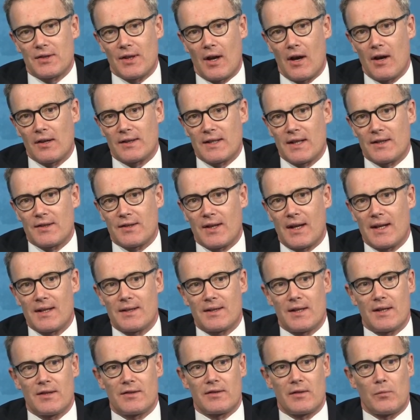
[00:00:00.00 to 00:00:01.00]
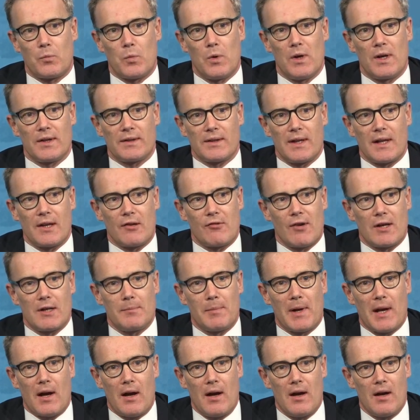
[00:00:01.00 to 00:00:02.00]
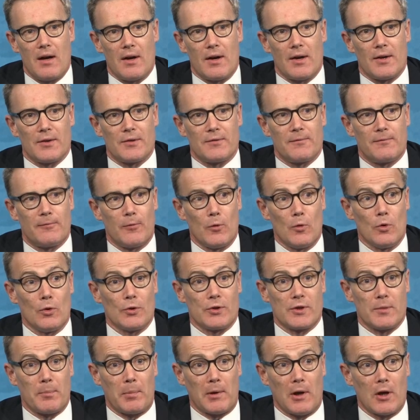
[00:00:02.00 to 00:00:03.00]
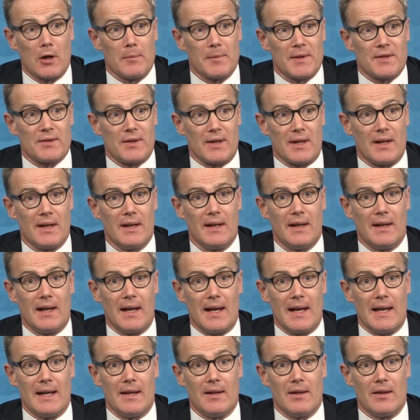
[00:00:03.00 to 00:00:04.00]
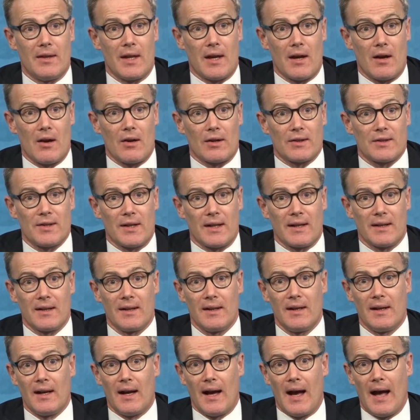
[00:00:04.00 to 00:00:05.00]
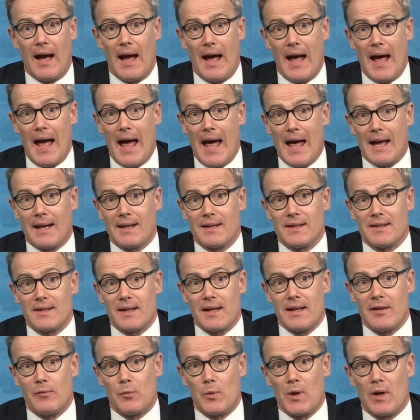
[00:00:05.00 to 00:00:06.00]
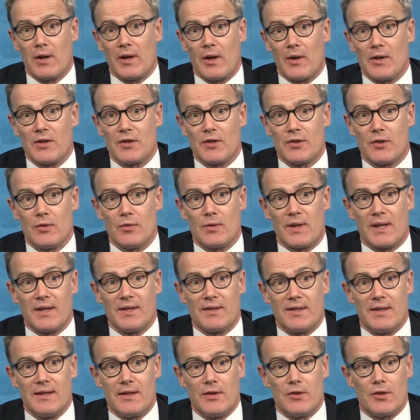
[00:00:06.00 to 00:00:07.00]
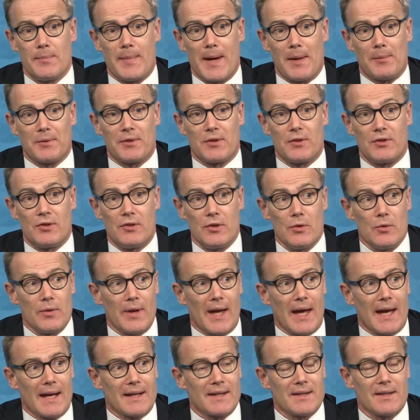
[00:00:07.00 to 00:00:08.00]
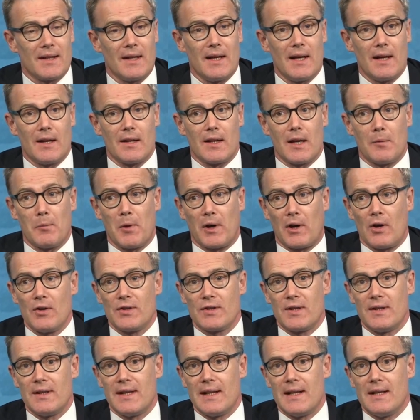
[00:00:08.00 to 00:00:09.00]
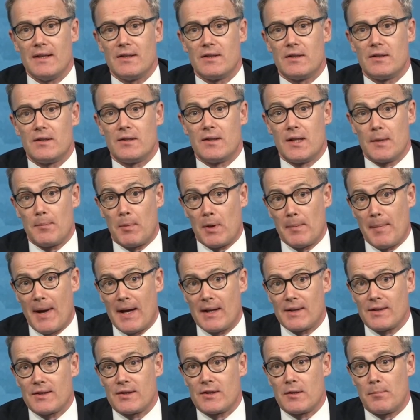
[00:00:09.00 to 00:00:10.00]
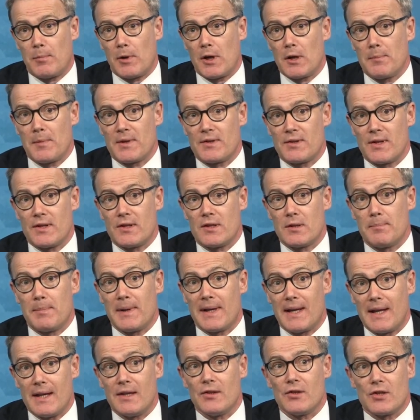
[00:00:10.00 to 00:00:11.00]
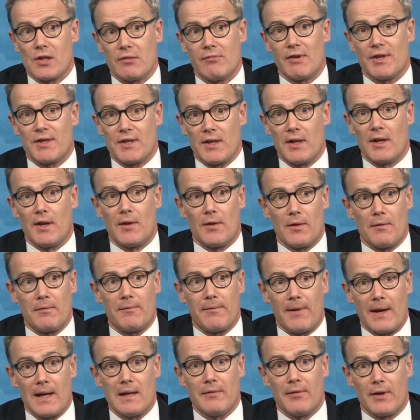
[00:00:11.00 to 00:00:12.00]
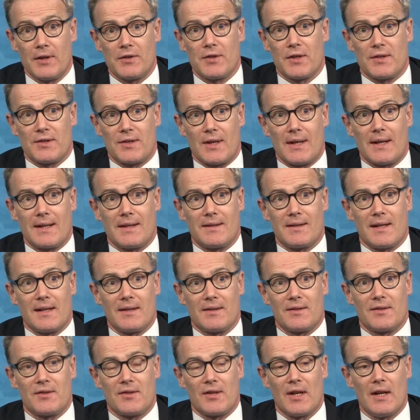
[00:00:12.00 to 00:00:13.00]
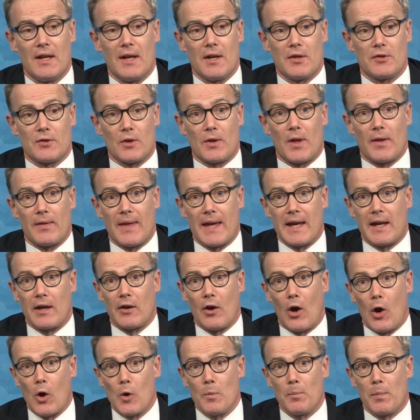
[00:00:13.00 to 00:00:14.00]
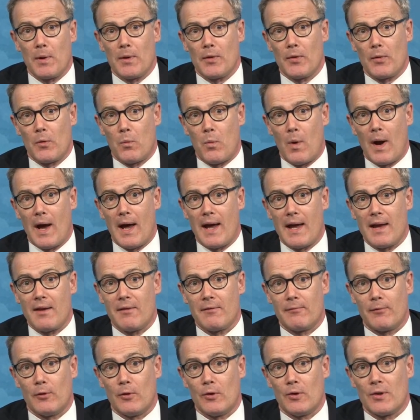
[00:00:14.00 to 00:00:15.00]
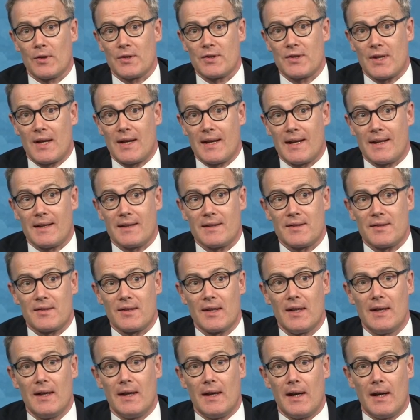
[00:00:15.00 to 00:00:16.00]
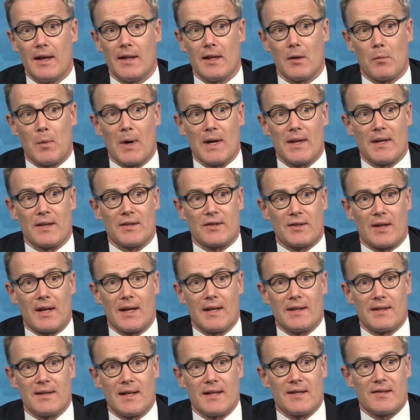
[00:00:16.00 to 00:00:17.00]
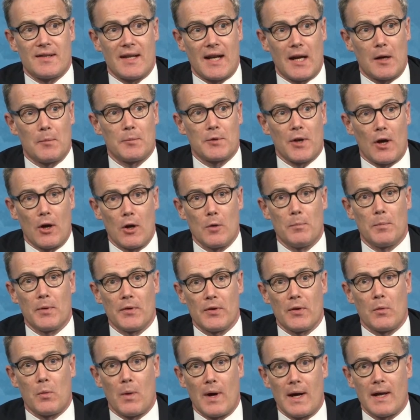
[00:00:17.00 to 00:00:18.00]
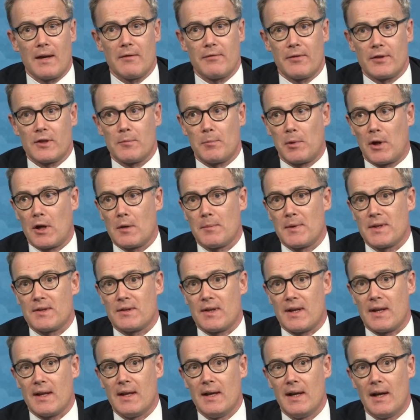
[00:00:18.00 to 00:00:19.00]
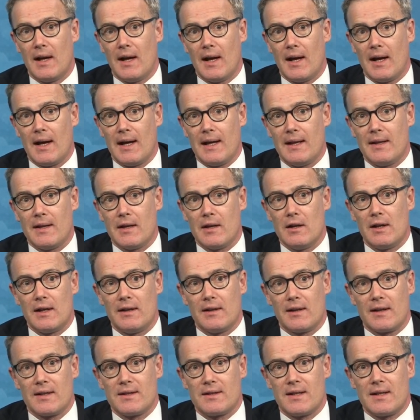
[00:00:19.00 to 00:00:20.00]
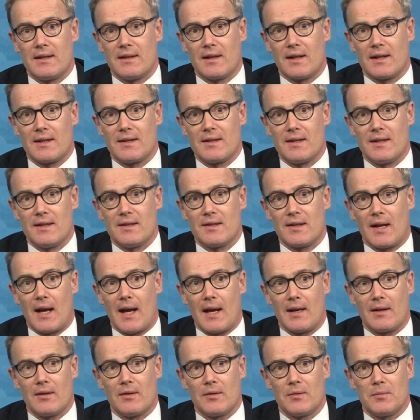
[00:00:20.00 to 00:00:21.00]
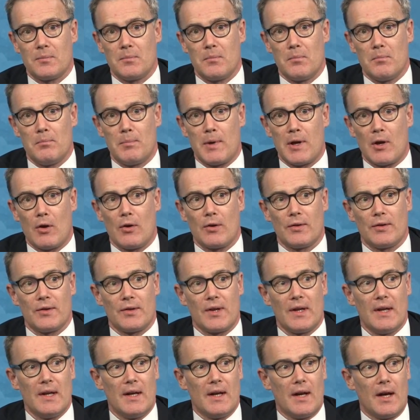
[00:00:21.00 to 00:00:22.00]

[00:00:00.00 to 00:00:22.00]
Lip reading: Arctic scientists have worked incredibly hard for diplomacy in the Arctic. And if we are going to continue to be able to do that, then we're going to need diplomats, diplomacy, to begin to return the favor to scientists so that they can open the way for science in the way that scientists helped open the way for diplomacy in the early 1990s and beyond.